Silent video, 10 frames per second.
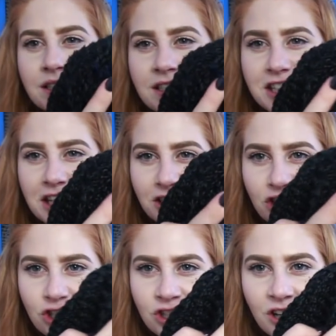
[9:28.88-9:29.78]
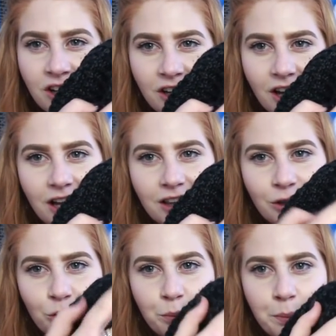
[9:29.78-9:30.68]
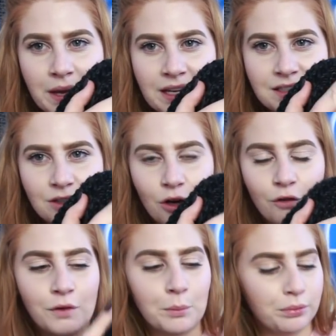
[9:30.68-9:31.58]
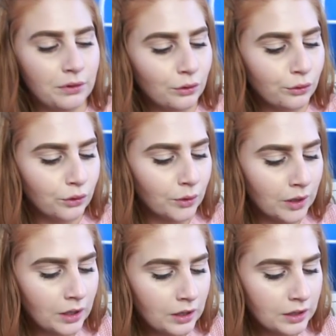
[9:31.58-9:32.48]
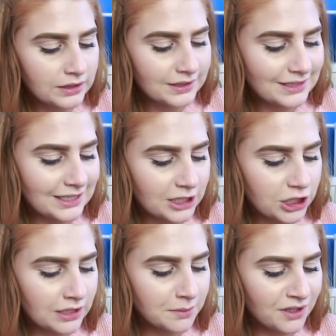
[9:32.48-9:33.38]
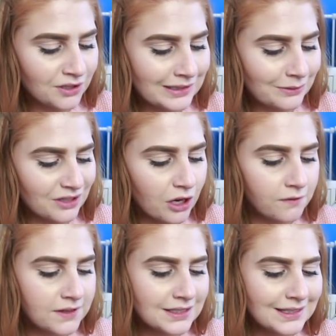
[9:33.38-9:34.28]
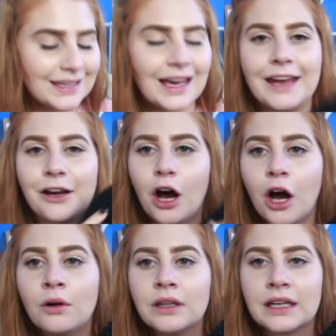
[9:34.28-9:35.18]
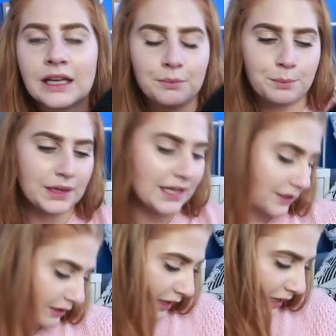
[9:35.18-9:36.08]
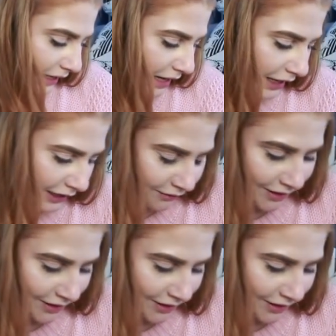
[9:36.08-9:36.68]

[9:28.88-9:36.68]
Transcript: stitched a little piece of blue stitching because there was obviously a hole in it, but that's okay. I can